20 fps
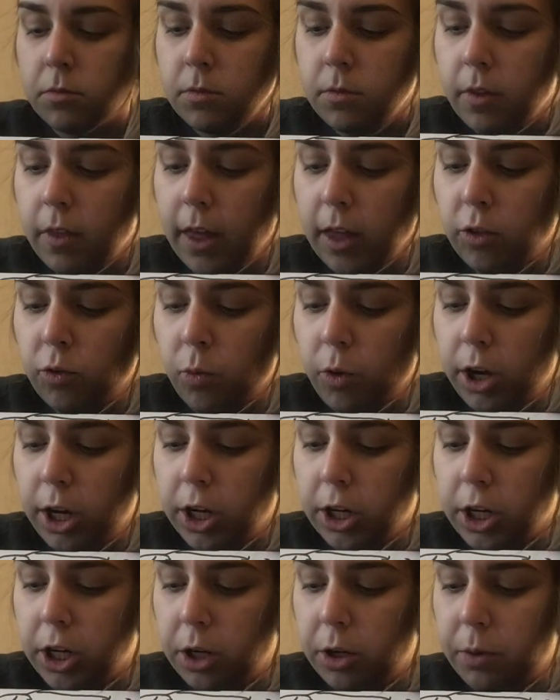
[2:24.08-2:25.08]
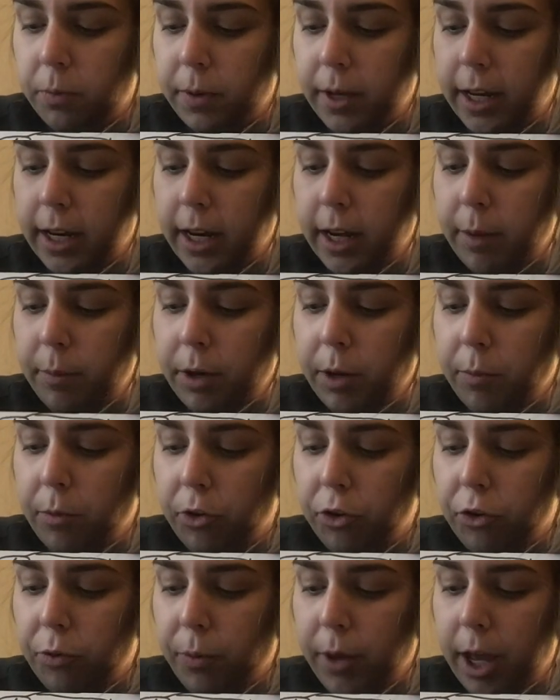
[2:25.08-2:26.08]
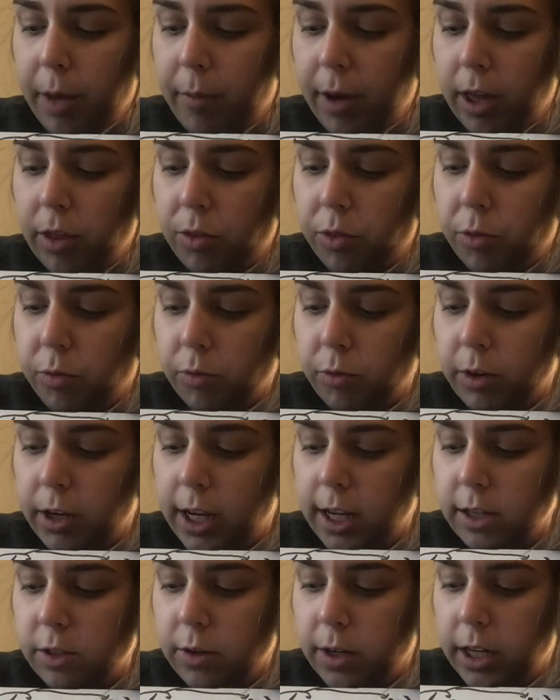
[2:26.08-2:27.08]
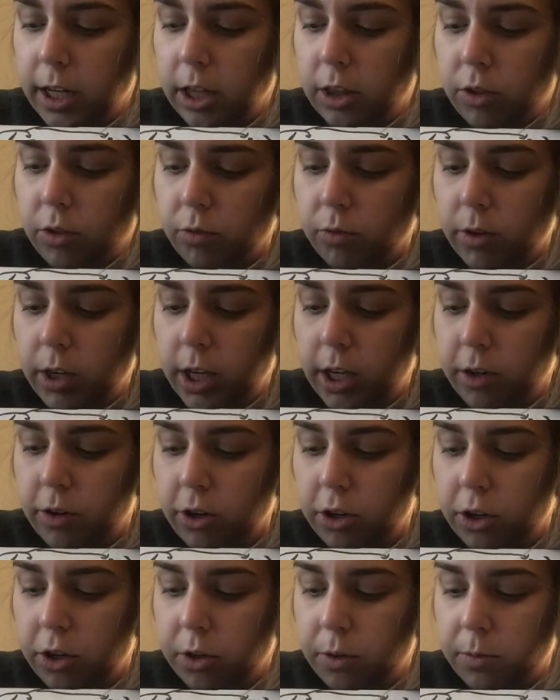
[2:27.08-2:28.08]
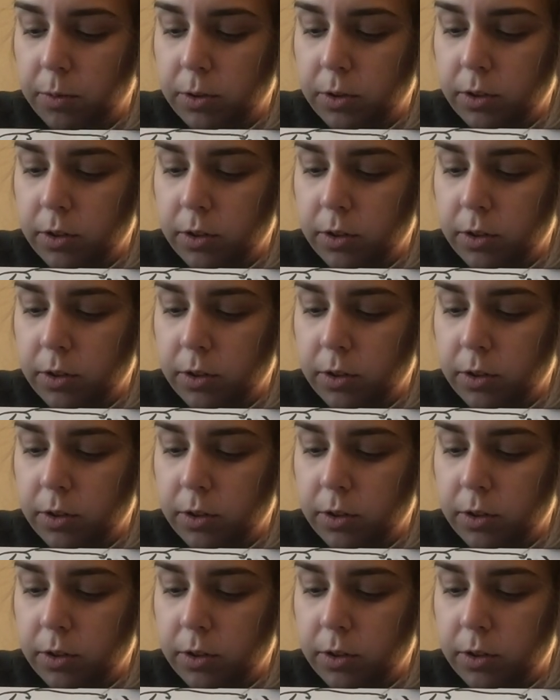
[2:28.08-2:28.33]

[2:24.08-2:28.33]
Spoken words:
That's one group, and I'm going to multiply it by 3, so I need 3 groups